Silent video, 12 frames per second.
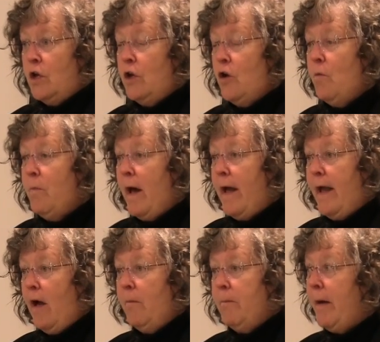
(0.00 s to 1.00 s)
you know, by
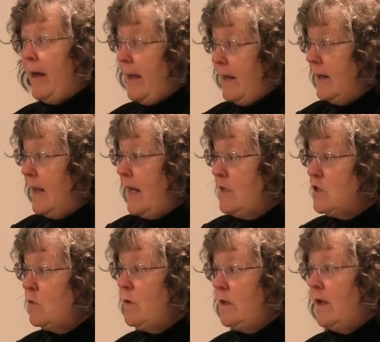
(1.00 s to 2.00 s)
help by
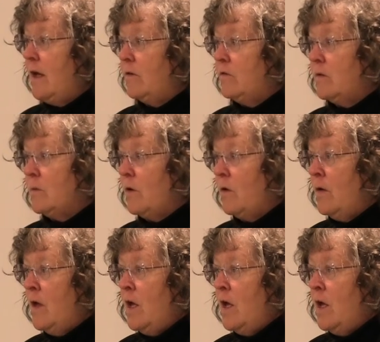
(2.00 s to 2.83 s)
engaging with the customer.